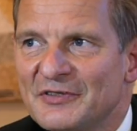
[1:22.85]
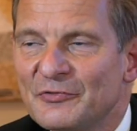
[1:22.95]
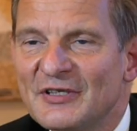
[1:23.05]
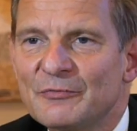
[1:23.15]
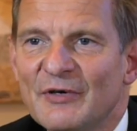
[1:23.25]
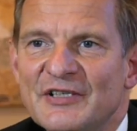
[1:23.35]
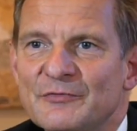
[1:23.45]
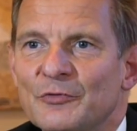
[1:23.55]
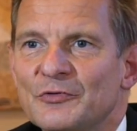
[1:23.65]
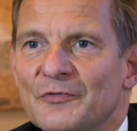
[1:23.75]
treat
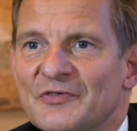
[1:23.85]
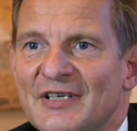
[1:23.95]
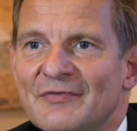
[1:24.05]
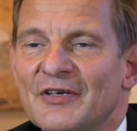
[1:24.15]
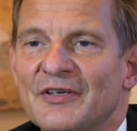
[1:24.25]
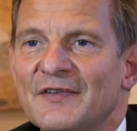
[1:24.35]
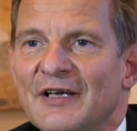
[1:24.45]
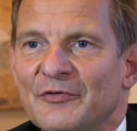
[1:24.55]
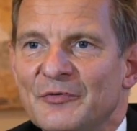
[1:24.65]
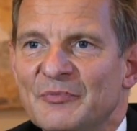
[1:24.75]
wastewater of
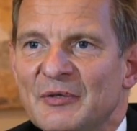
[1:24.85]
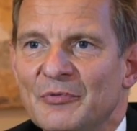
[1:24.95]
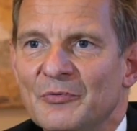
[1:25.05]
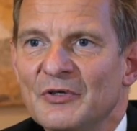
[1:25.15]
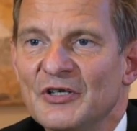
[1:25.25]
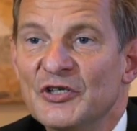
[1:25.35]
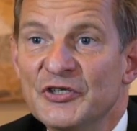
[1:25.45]
700,000 people,